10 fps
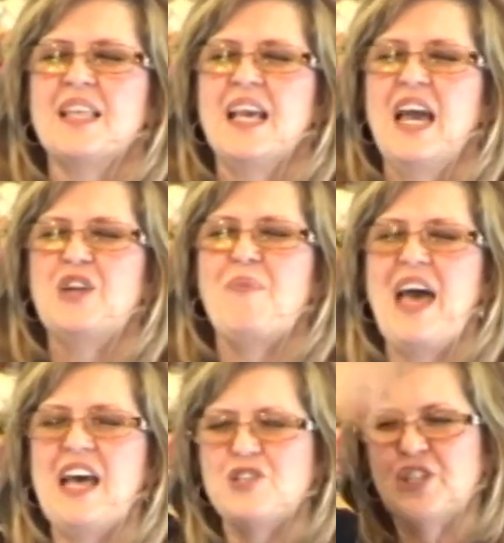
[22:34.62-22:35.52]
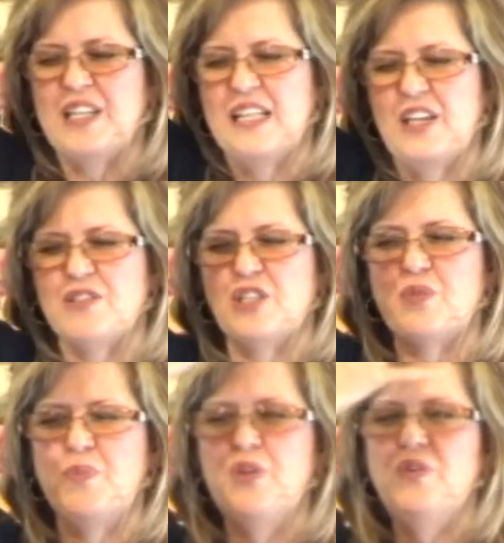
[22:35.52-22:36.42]
And imagine that there's this
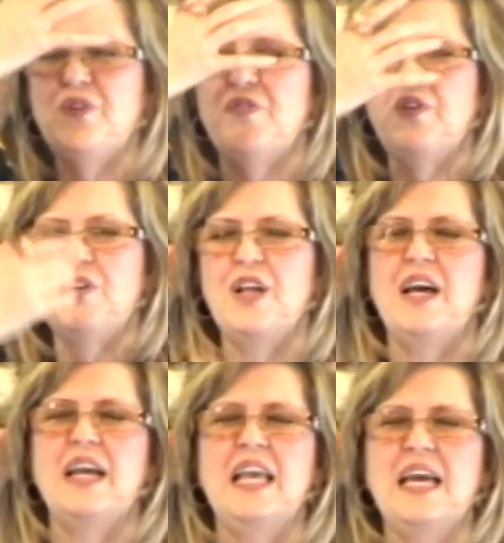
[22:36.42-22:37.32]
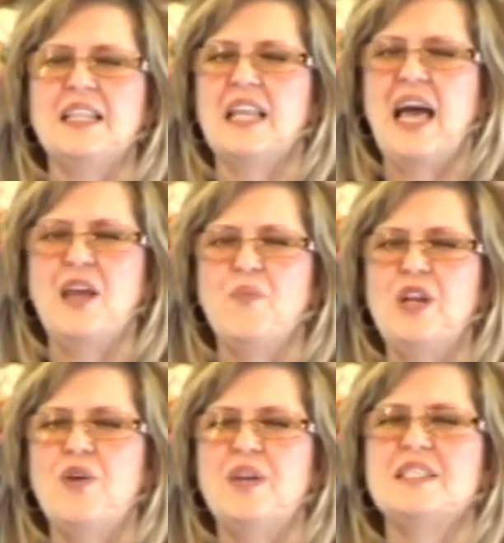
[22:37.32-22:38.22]
beautiful, again, light. We
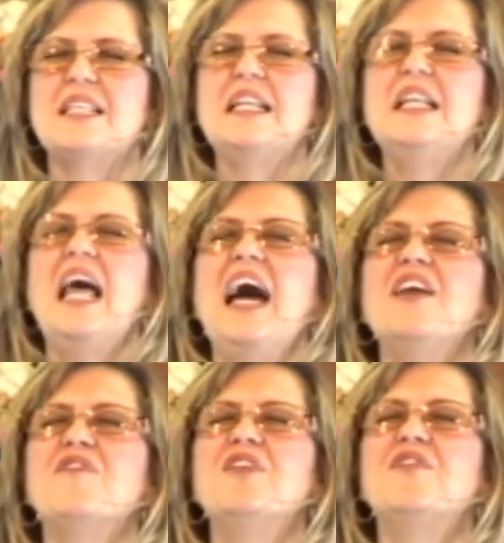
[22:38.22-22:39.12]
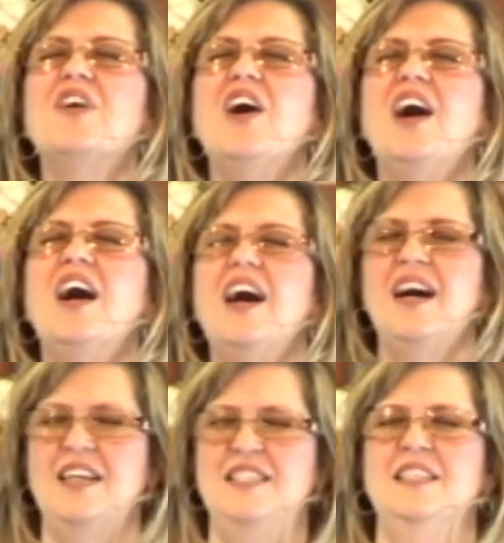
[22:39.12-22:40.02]
know it is the life of
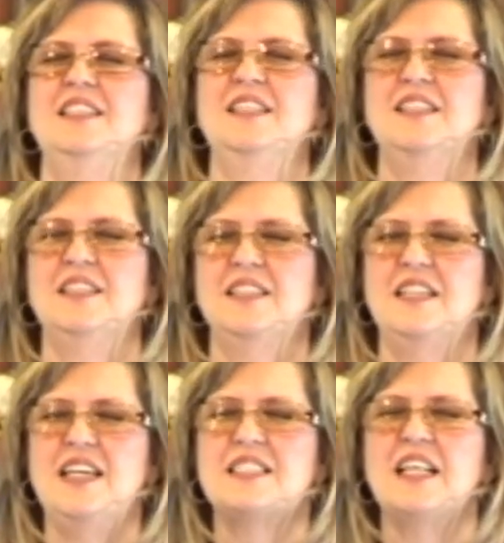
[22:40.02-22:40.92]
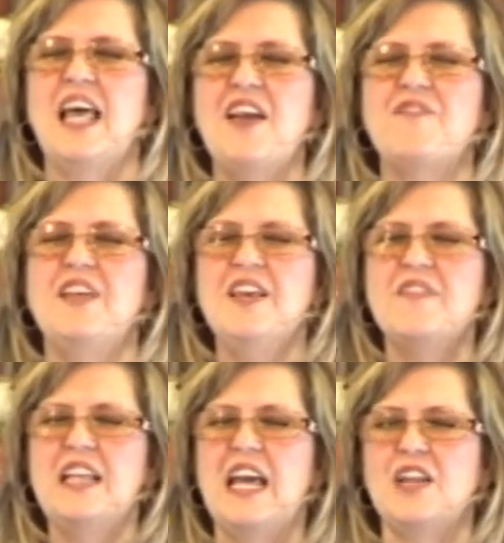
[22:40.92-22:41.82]
God. It's the
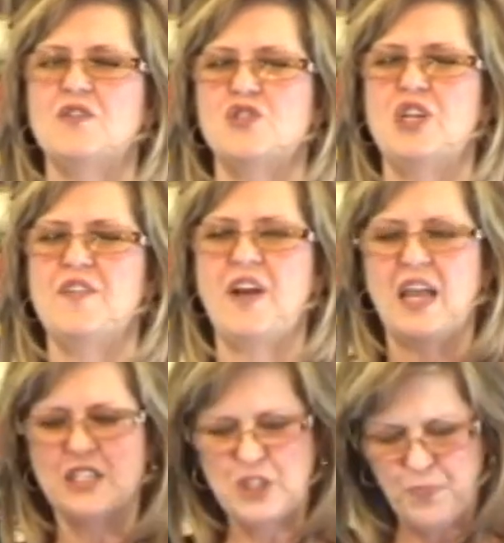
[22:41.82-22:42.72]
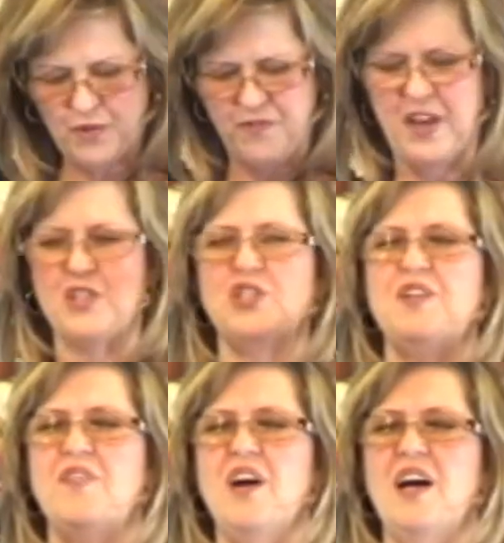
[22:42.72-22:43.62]
life-giving energy of God. It's the perfection
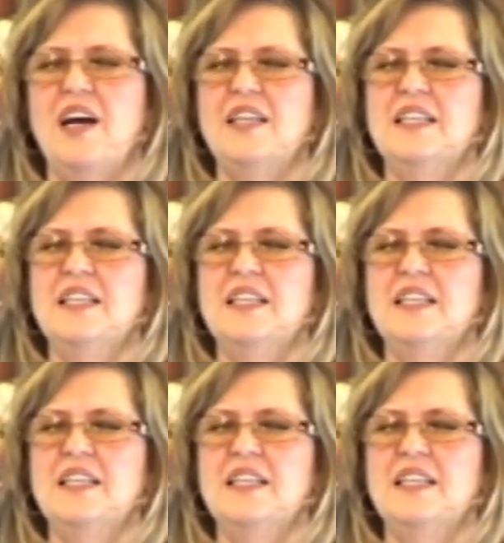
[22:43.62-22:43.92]
of God.